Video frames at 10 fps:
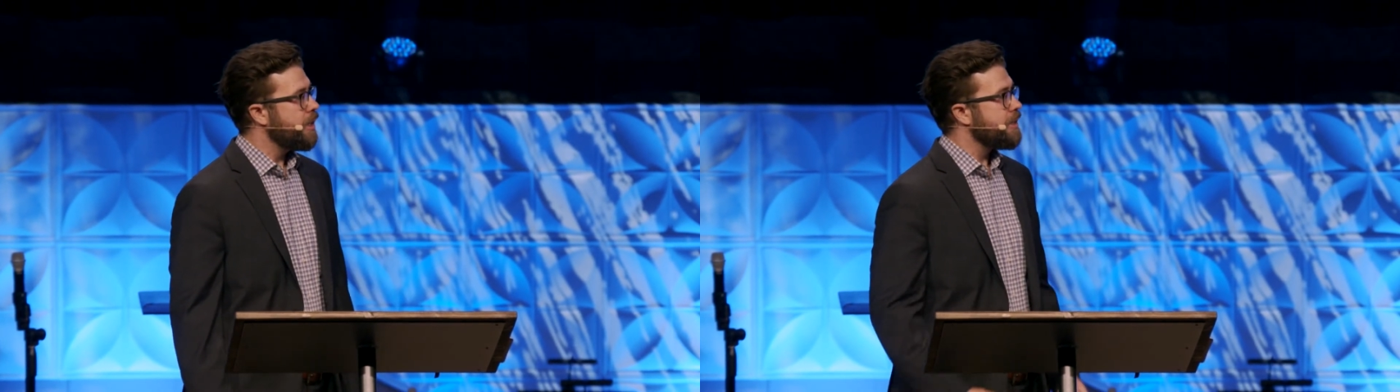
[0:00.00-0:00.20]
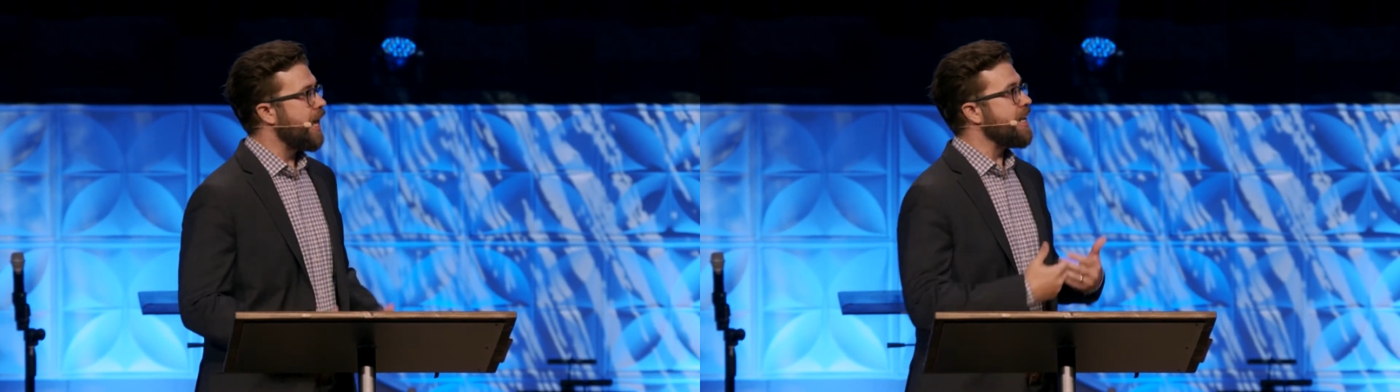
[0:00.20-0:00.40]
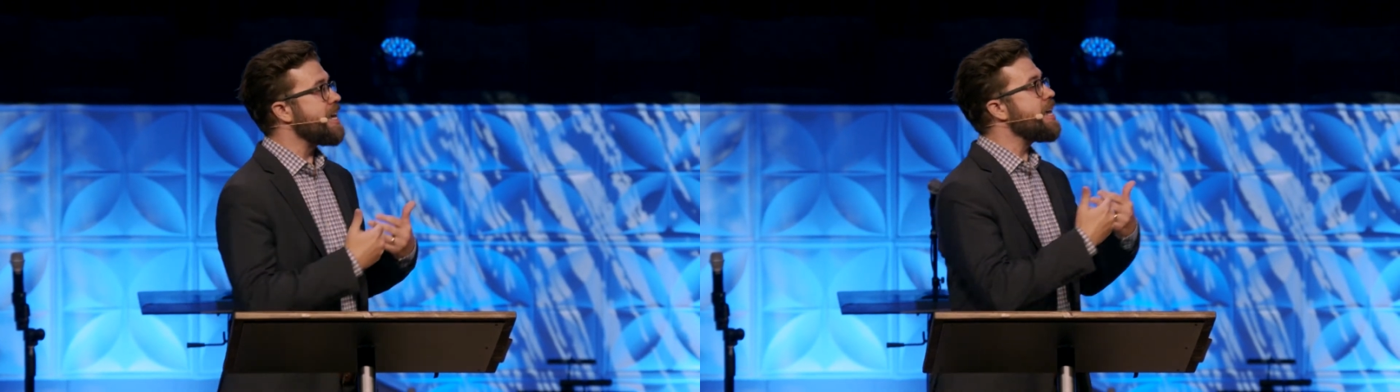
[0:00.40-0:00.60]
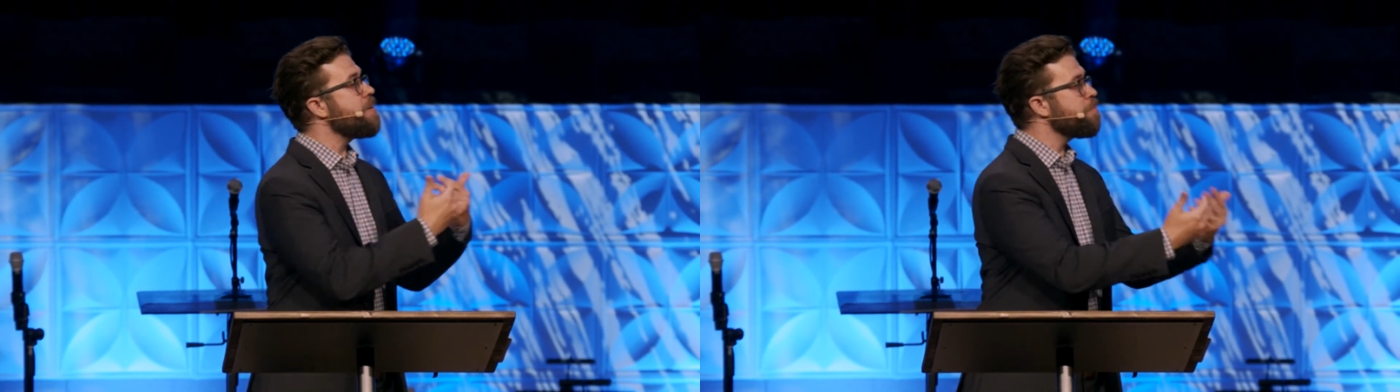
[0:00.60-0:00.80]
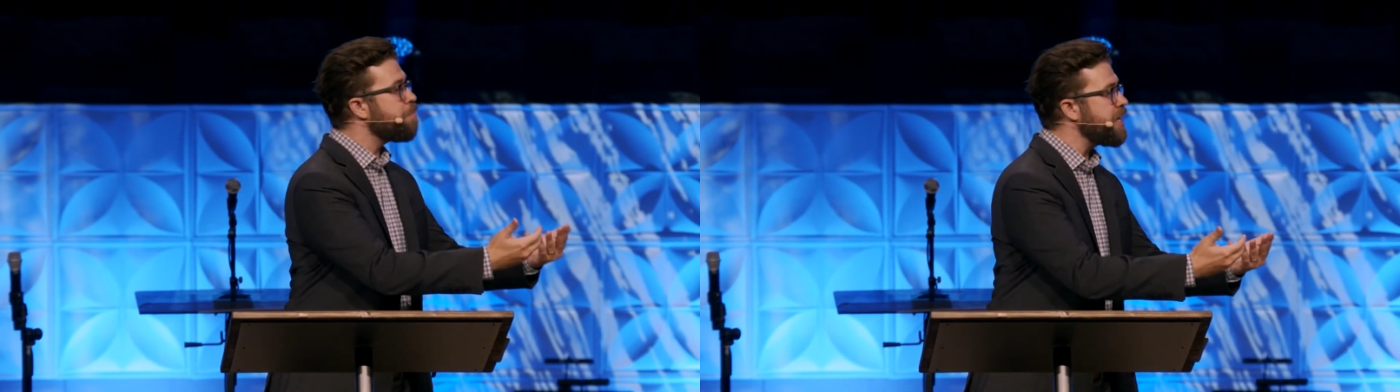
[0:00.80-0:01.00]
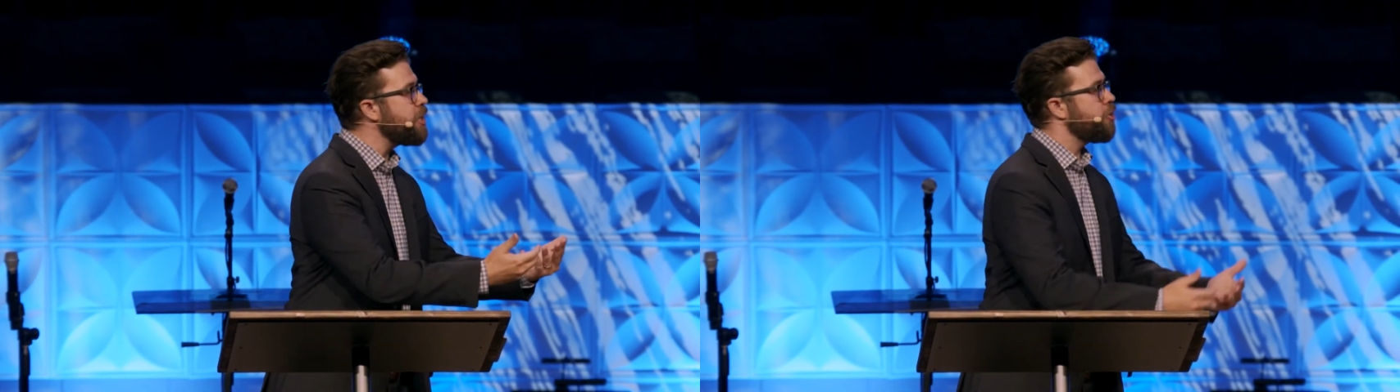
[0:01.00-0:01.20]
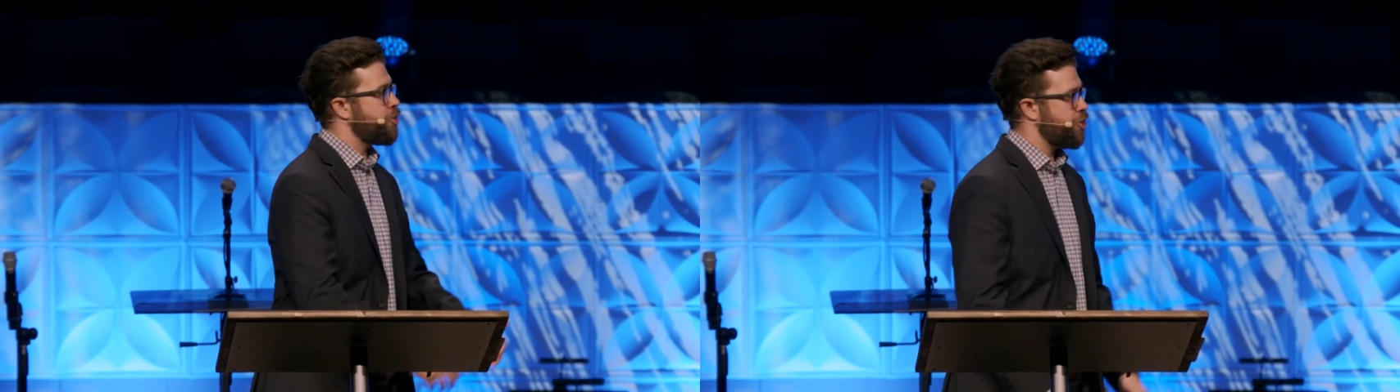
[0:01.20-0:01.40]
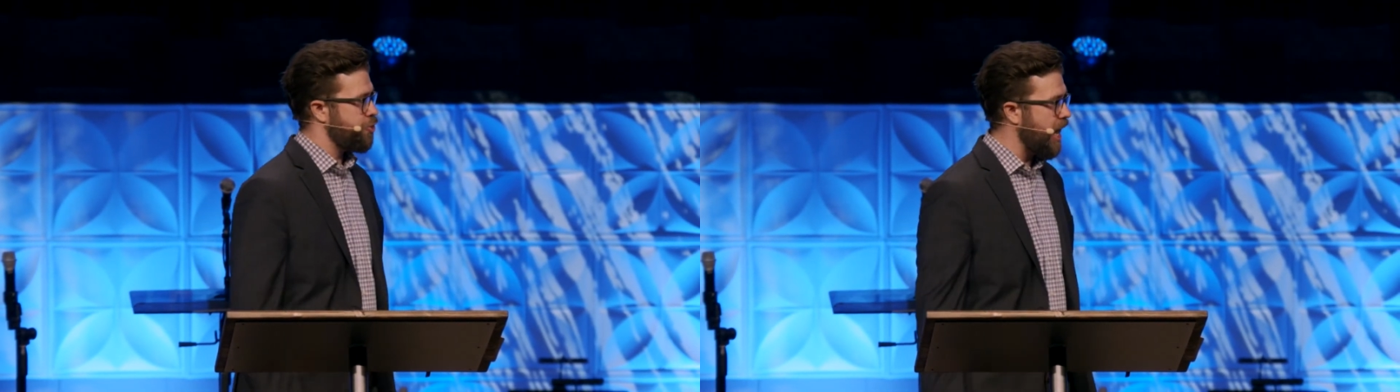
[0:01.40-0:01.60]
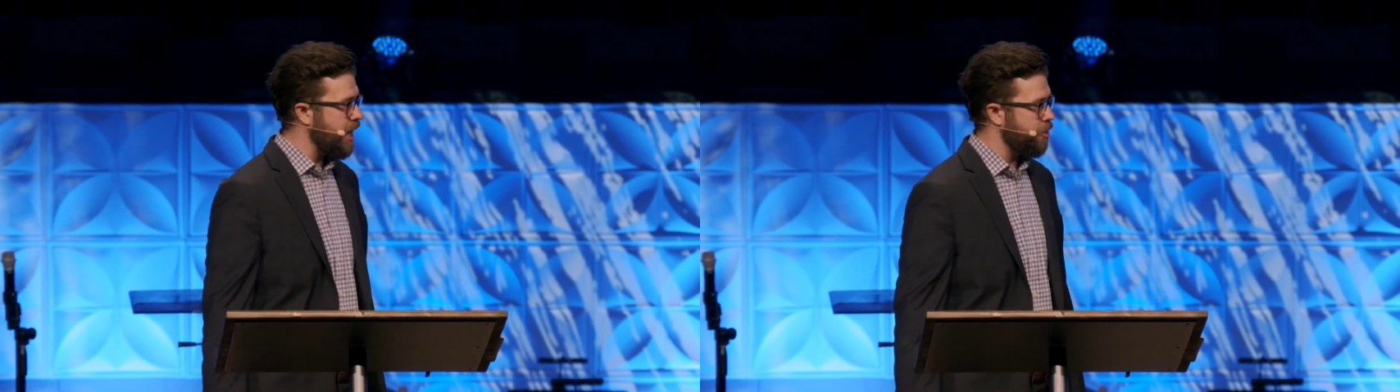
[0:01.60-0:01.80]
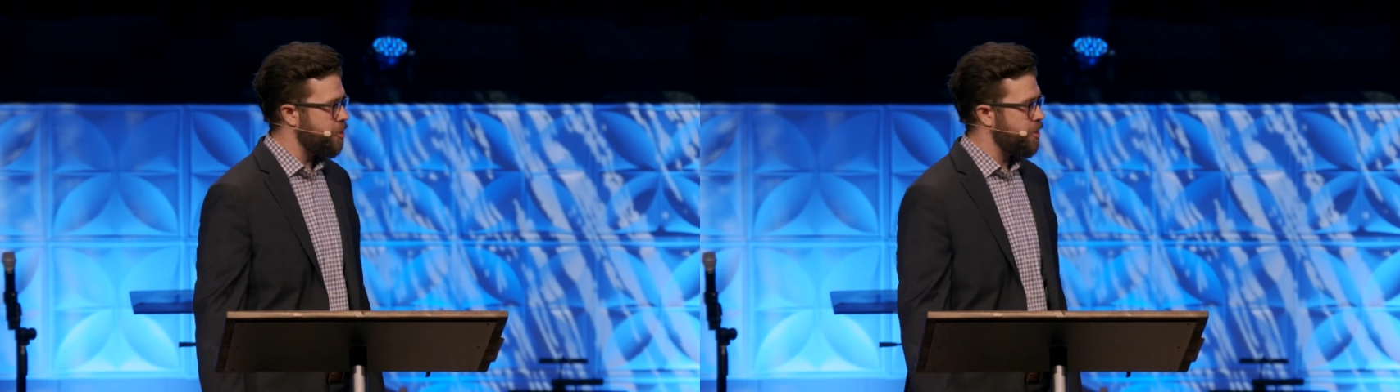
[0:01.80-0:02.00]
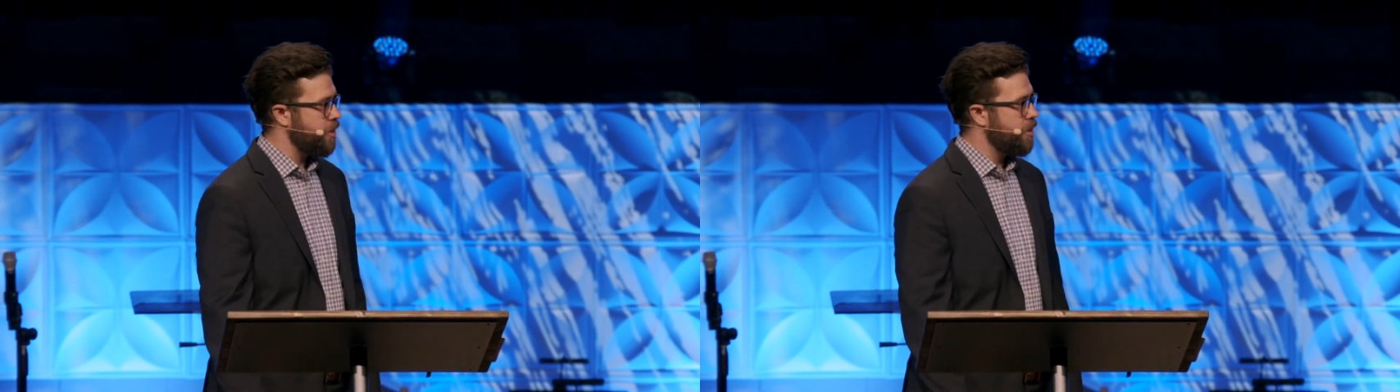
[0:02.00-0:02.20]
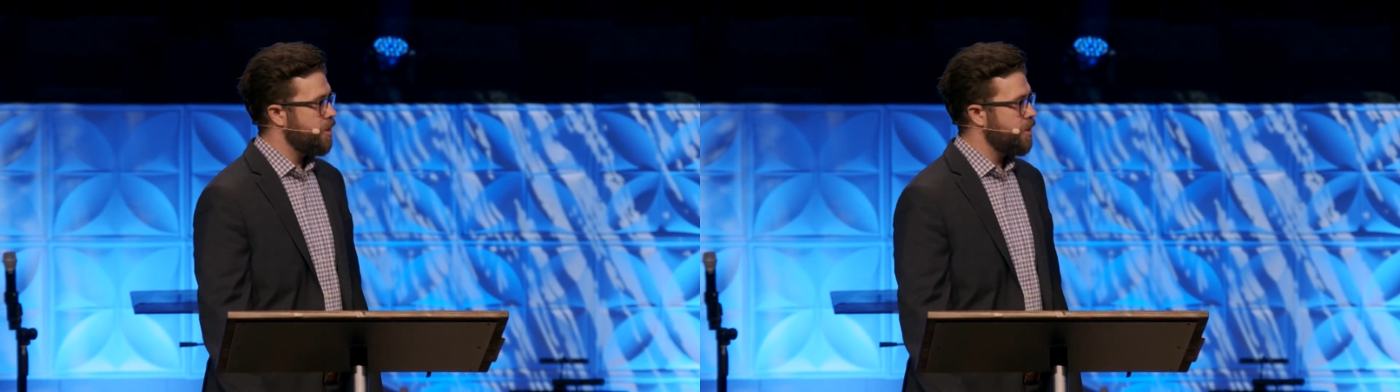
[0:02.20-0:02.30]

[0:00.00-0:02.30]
Let Him be your strength.